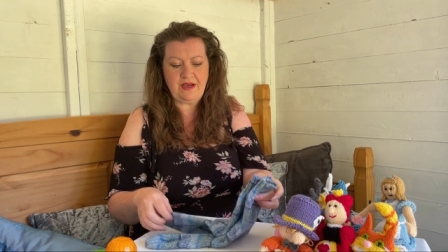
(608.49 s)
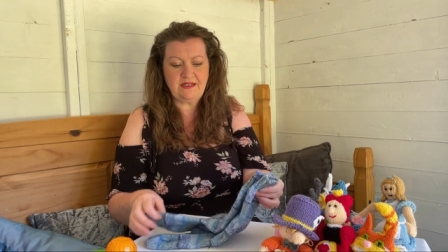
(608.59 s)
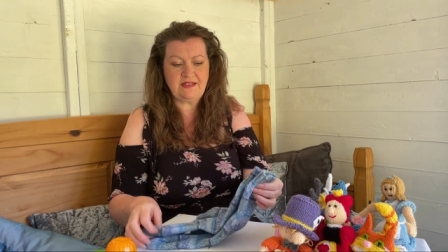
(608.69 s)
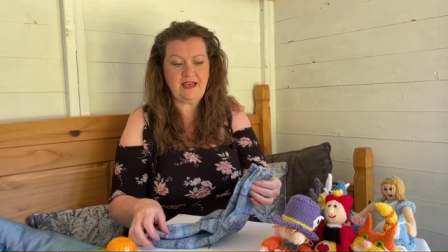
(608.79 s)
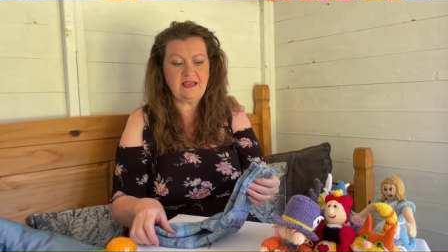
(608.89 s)

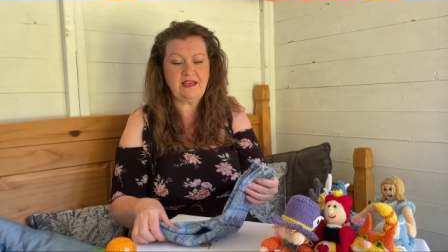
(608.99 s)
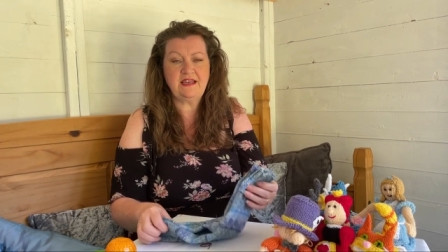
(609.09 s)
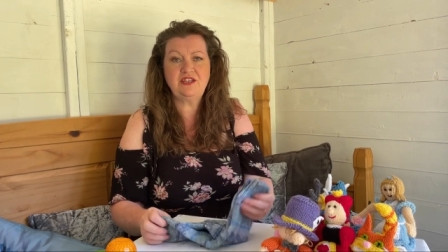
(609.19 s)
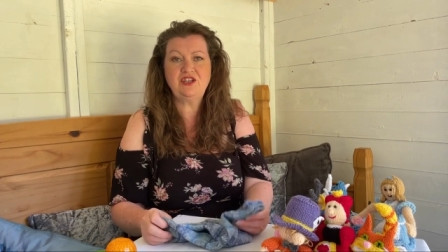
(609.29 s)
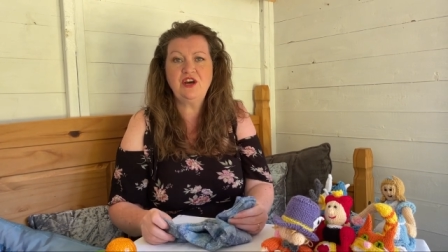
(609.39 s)

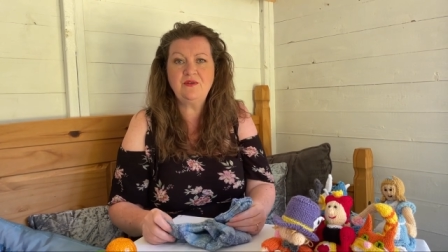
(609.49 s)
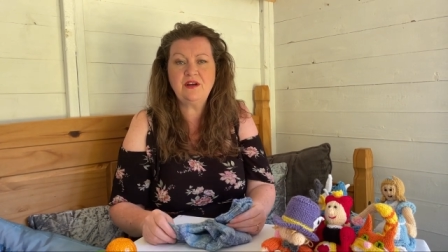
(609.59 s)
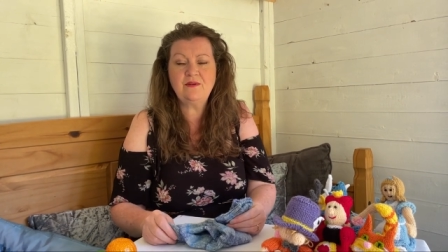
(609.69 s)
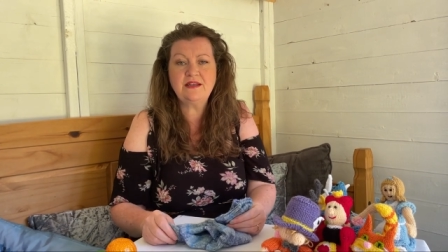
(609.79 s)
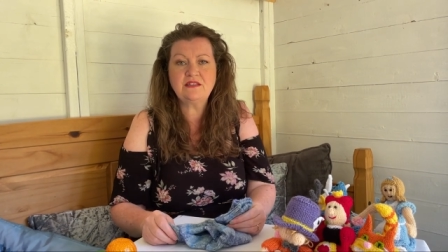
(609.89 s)
taking, you know, when I
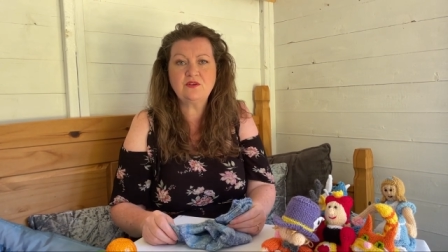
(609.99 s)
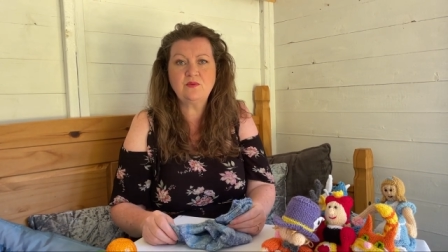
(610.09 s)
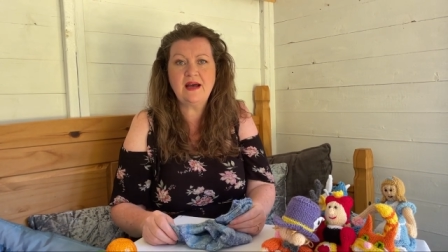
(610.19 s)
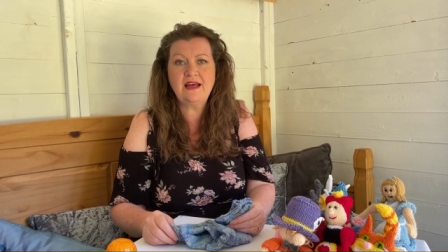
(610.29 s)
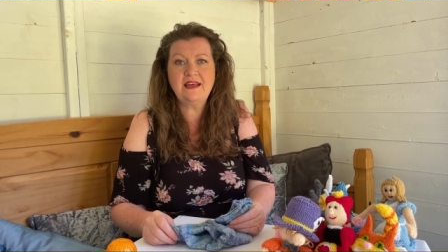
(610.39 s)
went
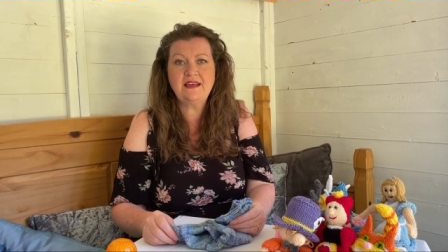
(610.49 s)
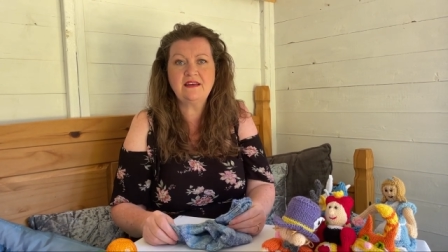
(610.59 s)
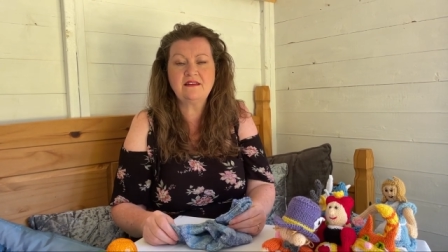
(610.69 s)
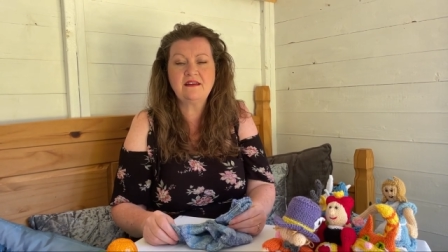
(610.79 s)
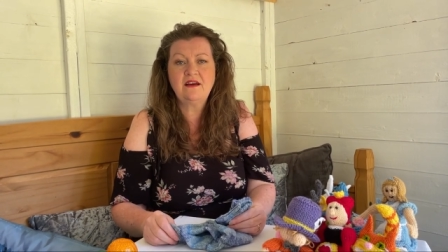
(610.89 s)
away
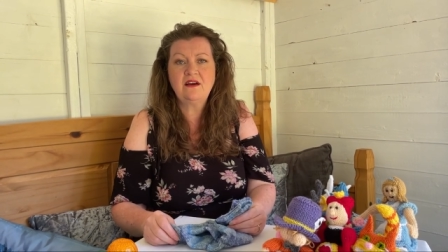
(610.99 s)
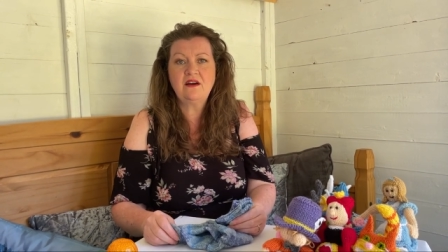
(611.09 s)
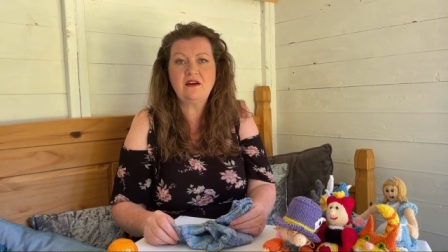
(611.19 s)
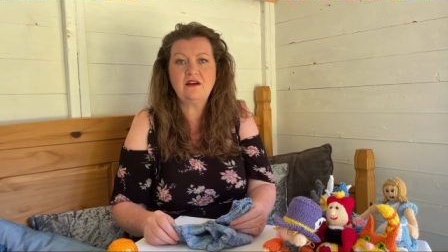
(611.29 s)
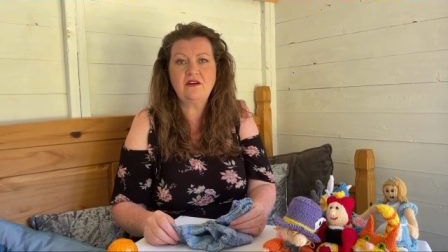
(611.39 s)
and
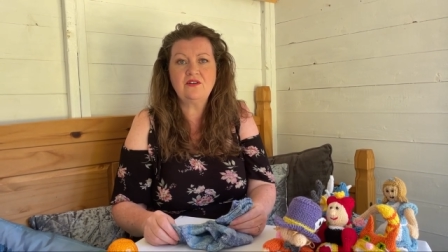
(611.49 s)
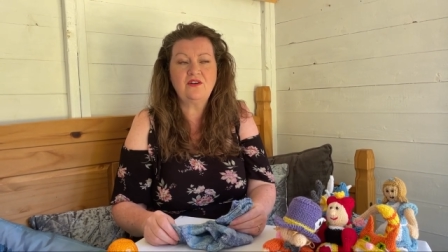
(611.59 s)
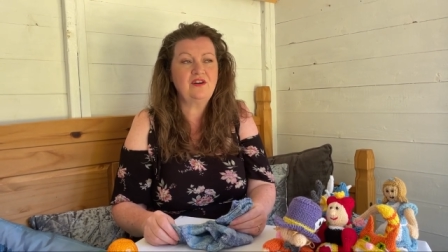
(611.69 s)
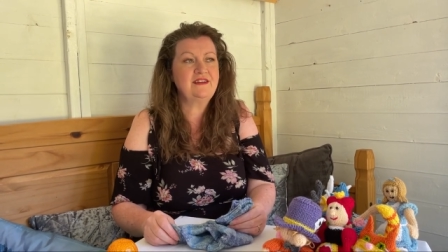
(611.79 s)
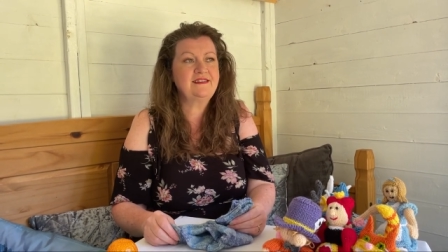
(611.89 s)
on
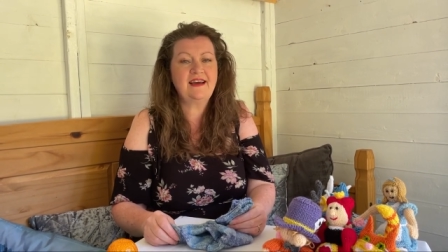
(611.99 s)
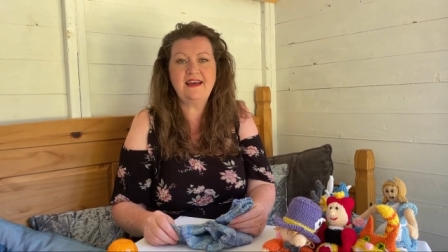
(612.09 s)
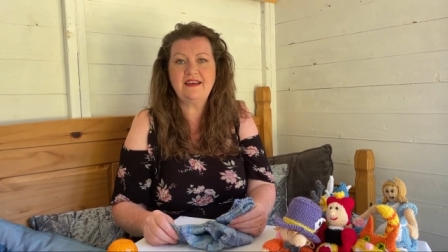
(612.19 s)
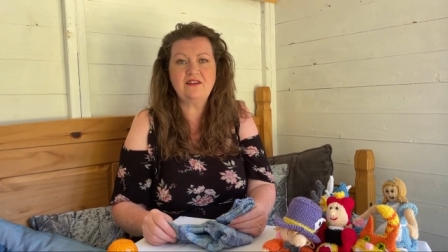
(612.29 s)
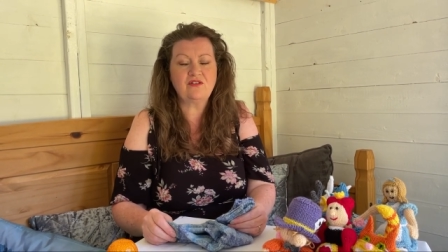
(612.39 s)

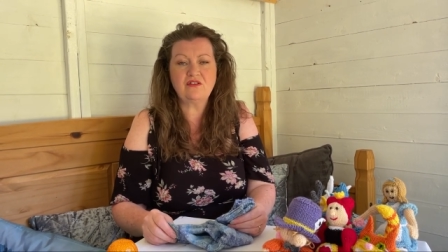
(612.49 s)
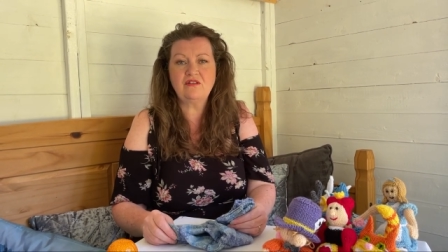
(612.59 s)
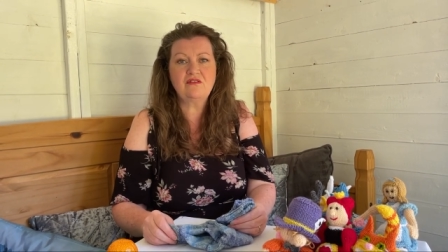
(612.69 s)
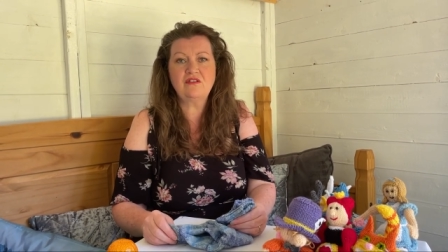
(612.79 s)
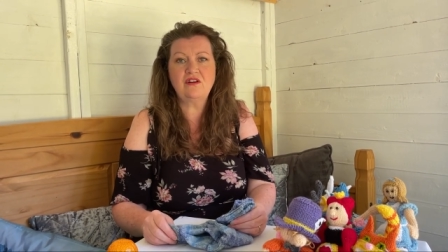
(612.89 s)
holiday and on
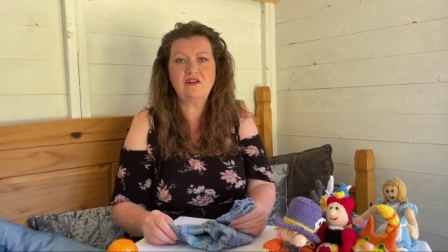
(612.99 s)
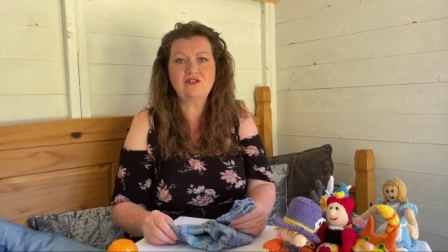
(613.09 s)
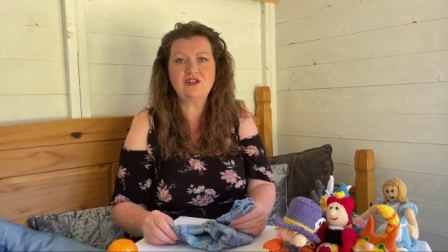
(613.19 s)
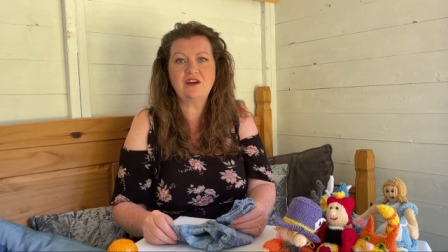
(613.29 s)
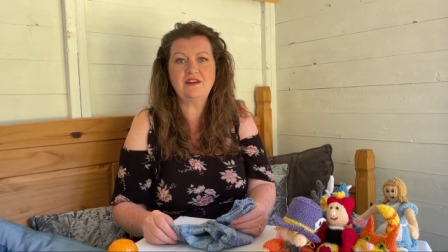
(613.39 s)
long car
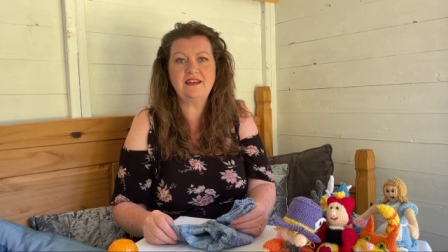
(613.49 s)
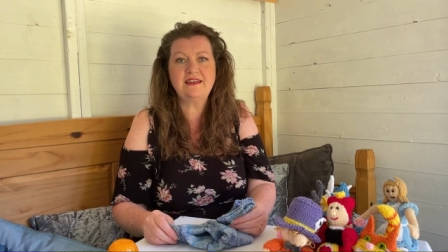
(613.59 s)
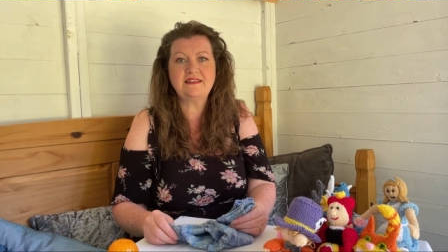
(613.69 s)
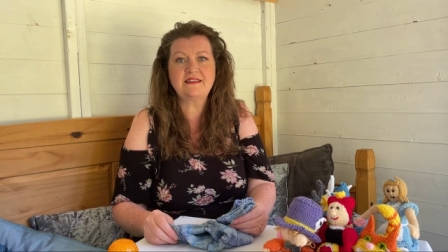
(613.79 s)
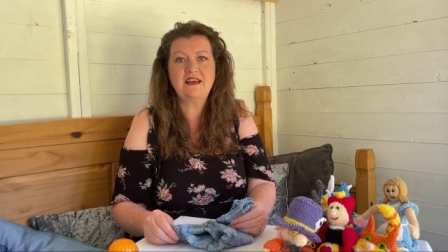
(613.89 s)

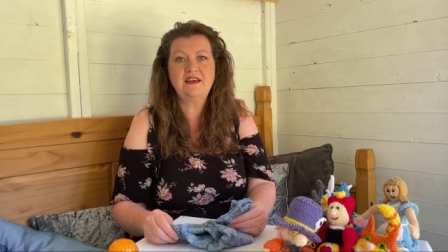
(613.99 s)
journeys,